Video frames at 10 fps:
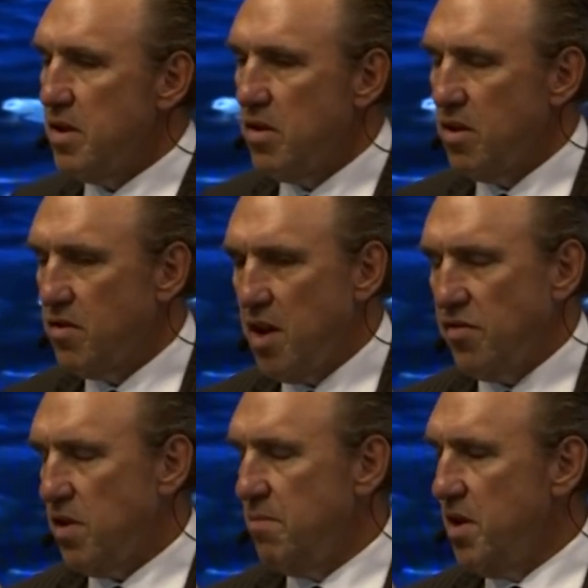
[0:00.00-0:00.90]
the
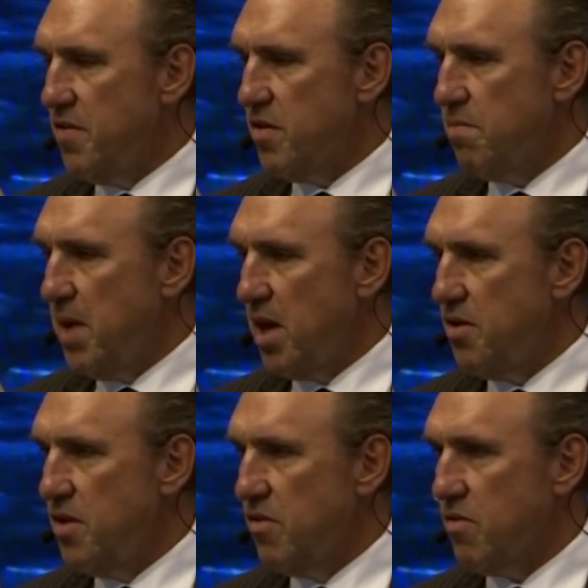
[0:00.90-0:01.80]
testimony of this
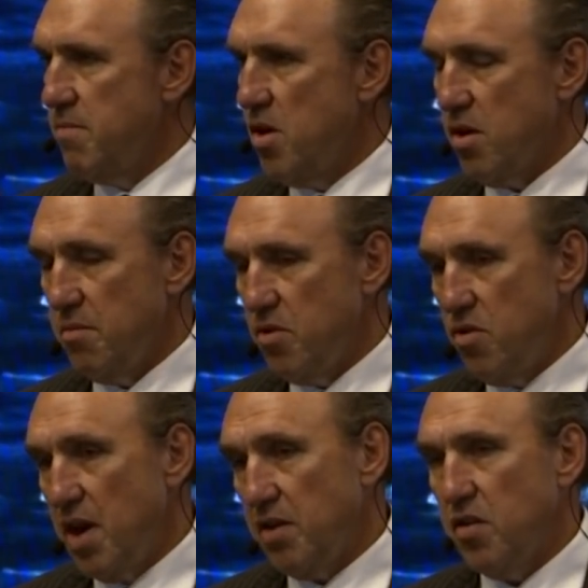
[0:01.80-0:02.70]
man is remarkable.
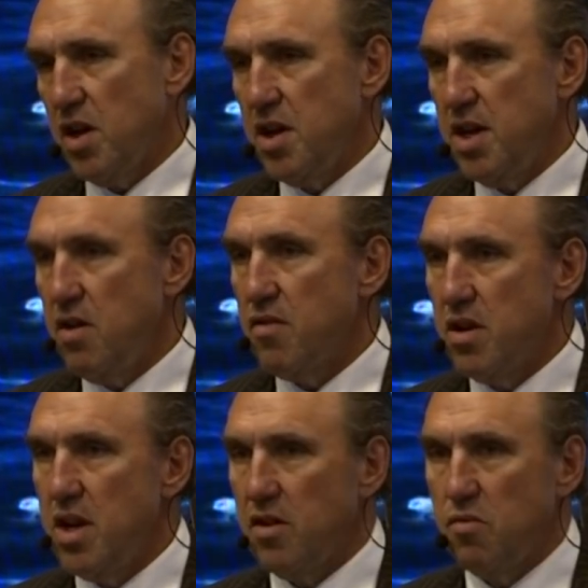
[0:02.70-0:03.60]
You're actually going to hear
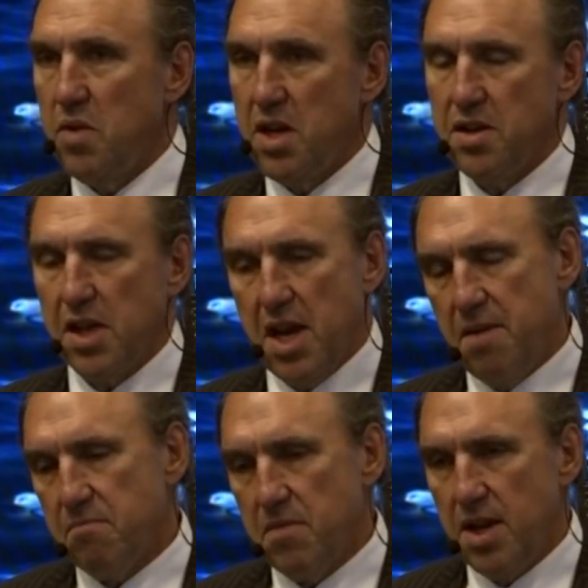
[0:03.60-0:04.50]
it next week at the
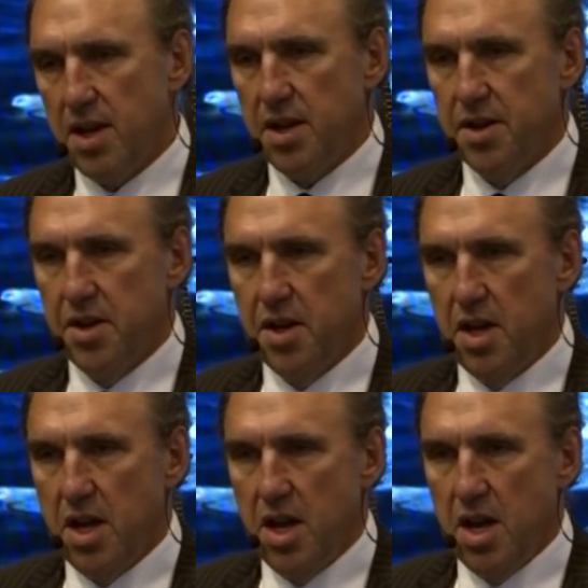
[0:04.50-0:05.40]
camp meeting.
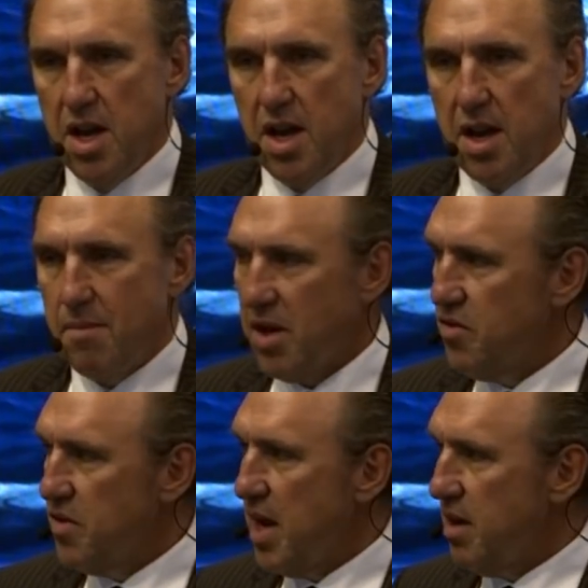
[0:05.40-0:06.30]
And I'm
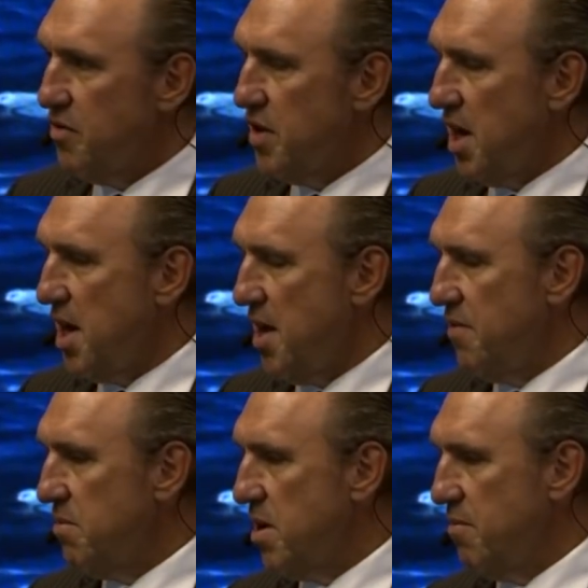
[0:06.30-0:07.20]
actually going to have
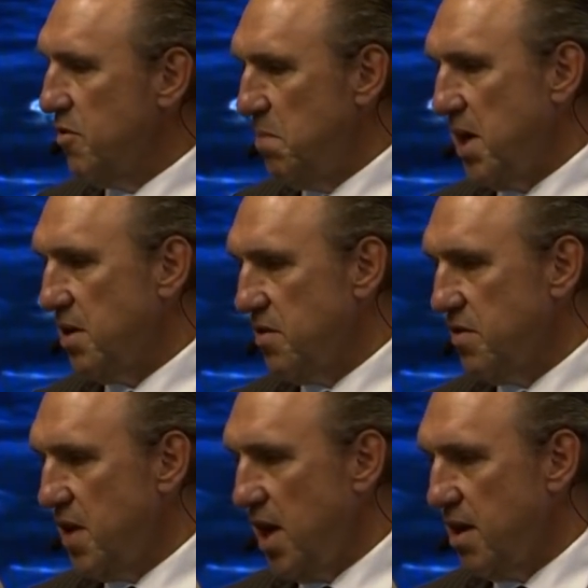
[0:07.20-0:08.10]
him come speak at the
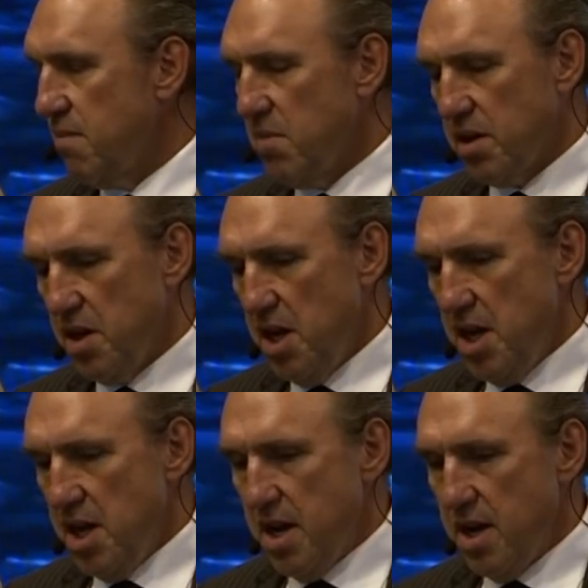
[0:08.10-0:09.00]
stand. But
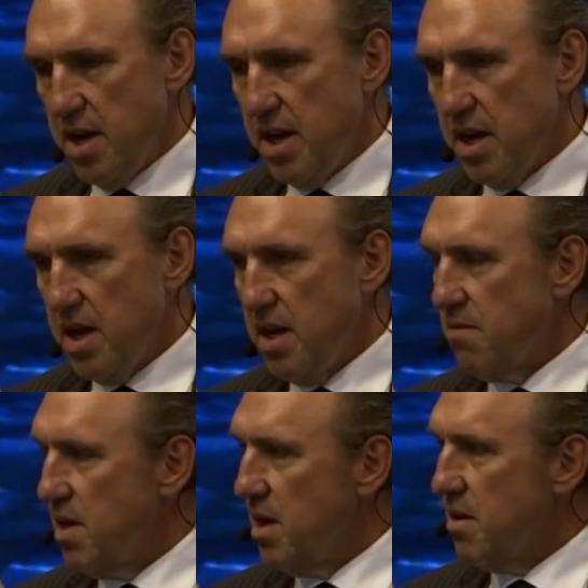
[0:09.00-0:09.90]

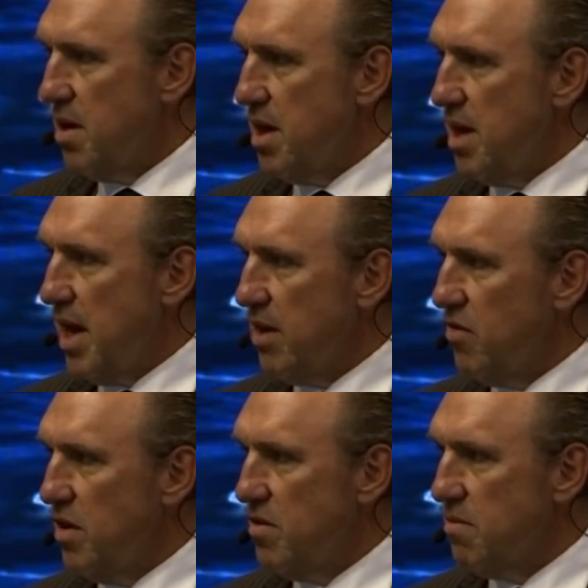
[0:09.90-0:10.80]
it, it
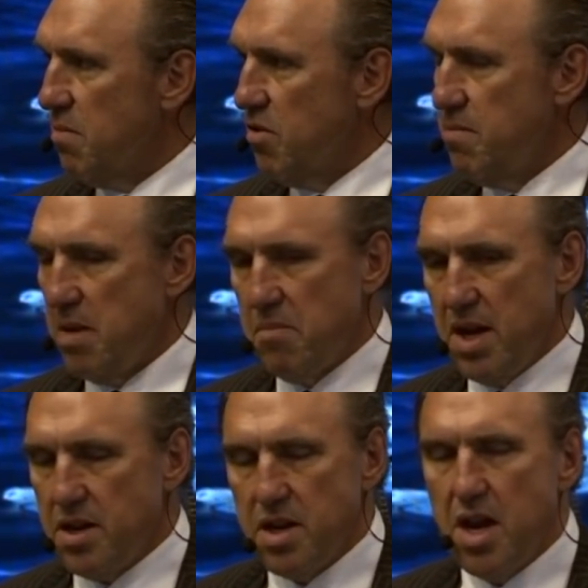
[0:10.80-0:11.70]
actually just blew my
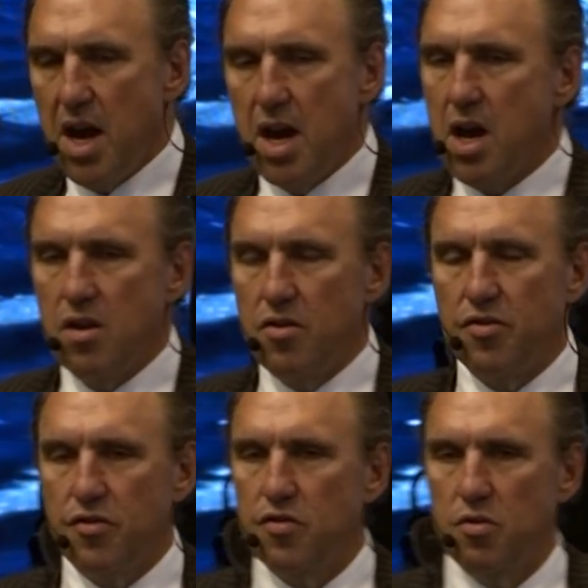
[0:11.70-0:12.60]
mind. And I
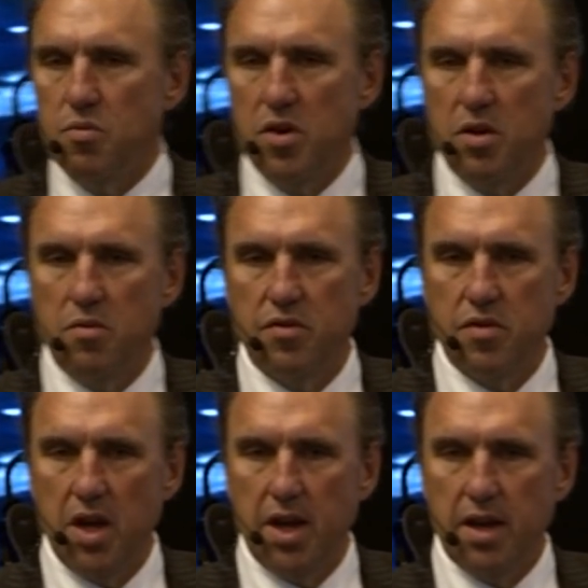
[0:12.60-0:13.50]
understood what he was
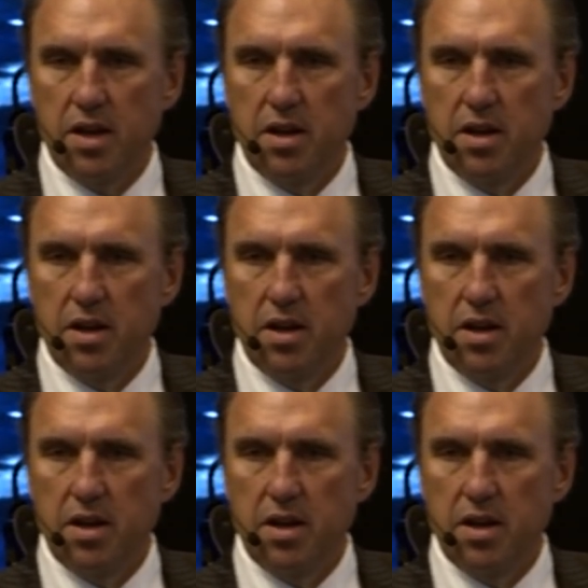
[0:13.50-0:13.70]
saying